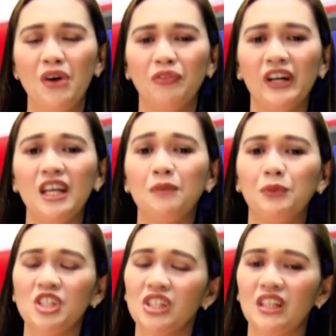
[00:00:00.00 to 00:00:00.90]
For the
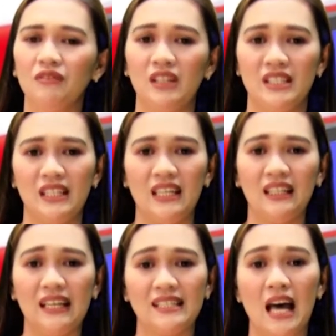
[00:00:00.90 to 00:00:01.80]
appreciative listening,
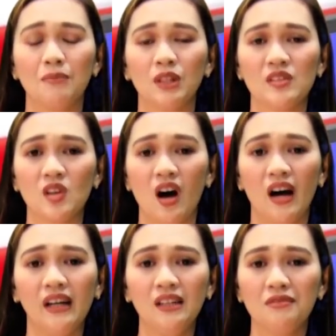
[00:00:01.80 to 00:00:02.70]
the examples
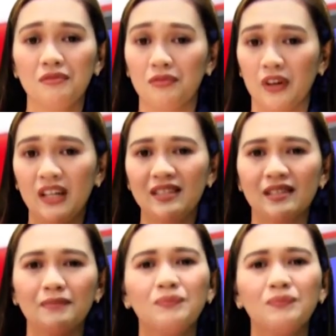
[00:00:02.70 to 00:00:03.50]
are: first,